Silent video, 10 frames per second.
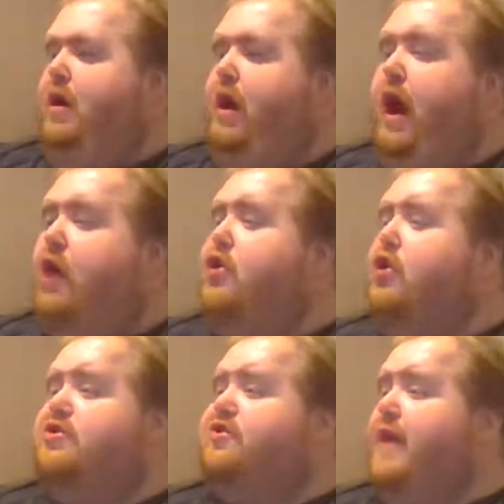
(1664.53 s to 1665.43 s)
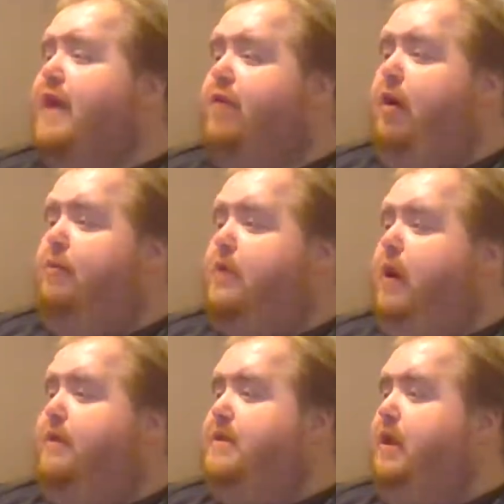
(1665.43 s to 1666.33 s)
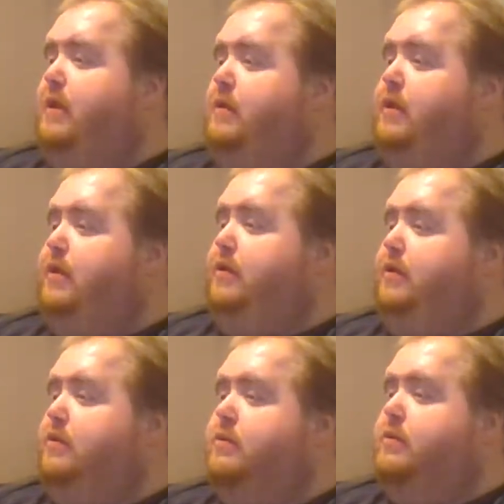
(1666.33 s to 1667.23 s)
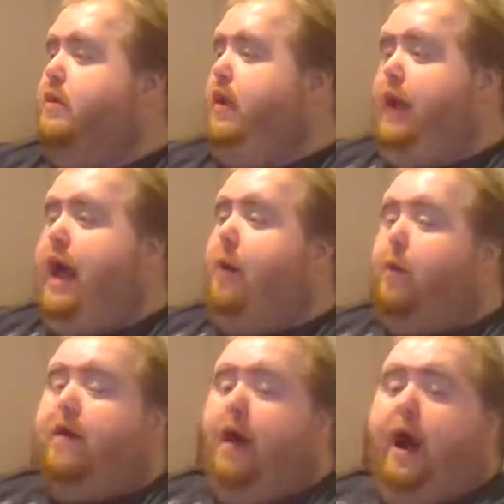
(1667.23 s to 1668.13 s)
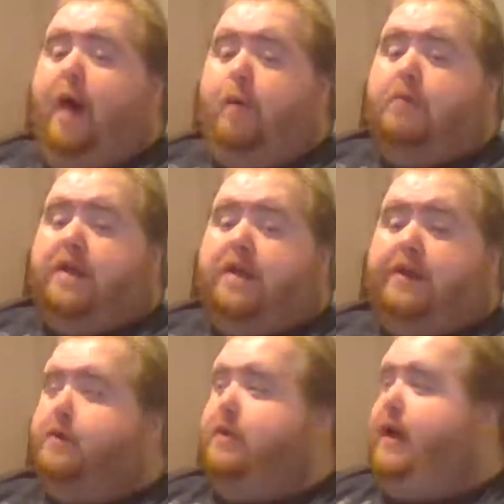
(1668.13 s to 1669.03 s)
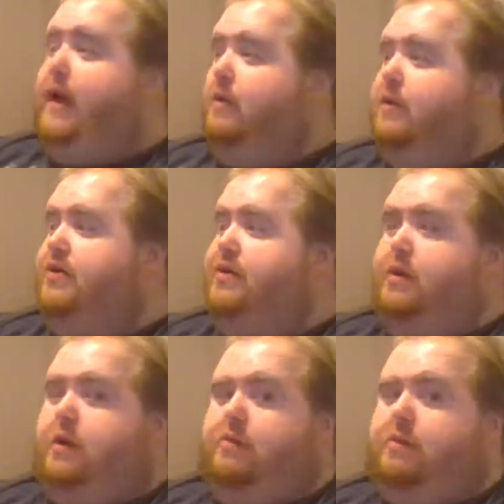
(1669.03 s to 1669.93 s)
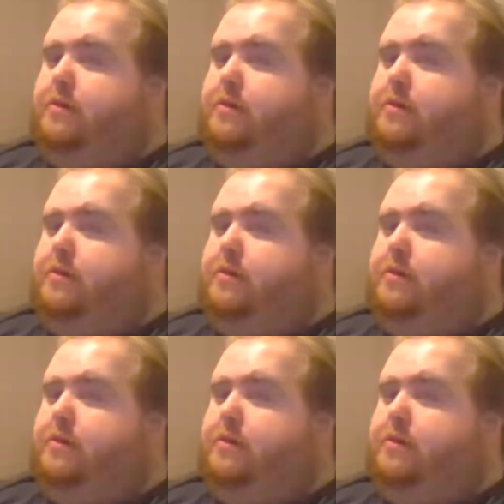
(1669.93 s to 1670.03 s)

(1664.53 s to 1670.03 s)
I couldn't stand Rob Zombie's Halloween 2, and I will tell you that on this stream.